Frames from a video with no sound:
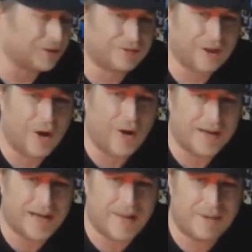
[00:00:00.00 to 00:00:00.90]

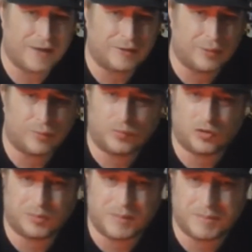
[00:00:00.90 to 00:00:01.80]
Dynamic Dude
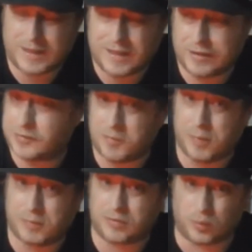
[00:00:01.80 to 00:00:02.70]
should be beating a
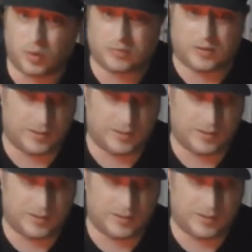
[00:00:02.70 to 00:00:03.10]
Samoan SWAT Team?